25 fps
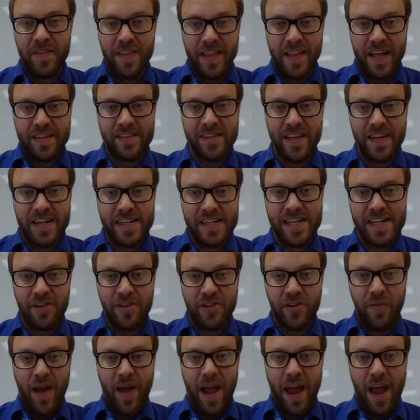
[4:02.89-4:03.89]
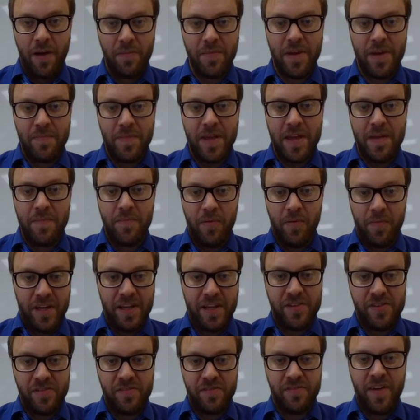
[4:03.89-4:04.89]
and that's going to tell you how many people,
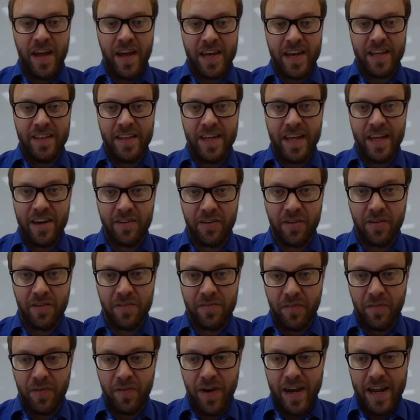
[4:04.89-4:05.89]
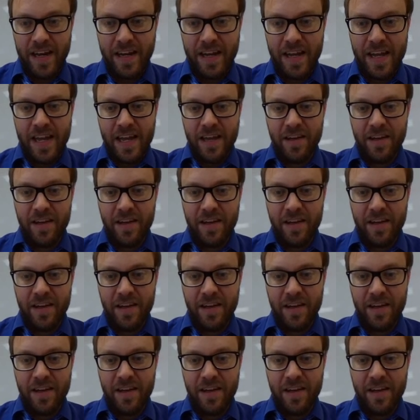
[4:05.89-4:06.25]
because you're finding the integral of a rate,